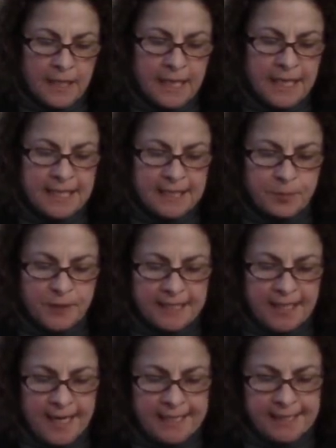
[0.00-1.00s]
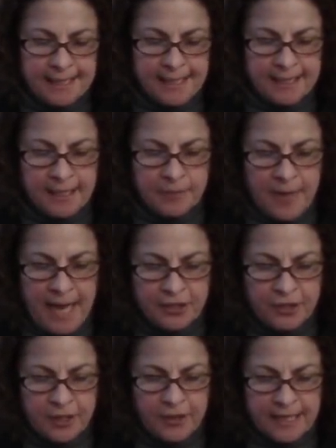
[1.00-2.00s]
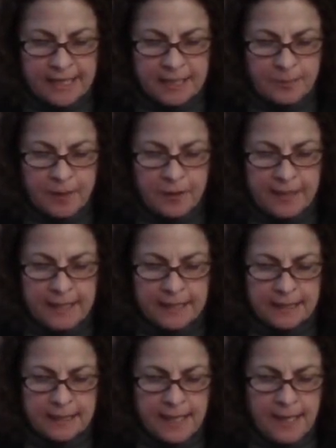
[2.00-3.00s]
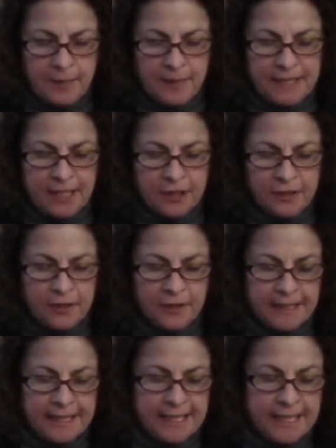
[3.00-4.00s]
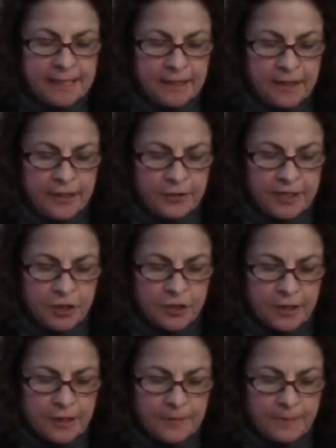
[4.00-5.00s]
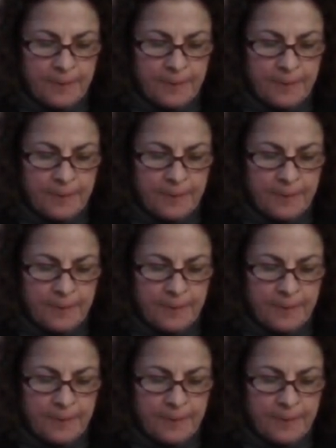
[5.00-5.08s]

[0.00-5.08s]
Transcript: It is precisely in the imaginary experience, particularly in literature,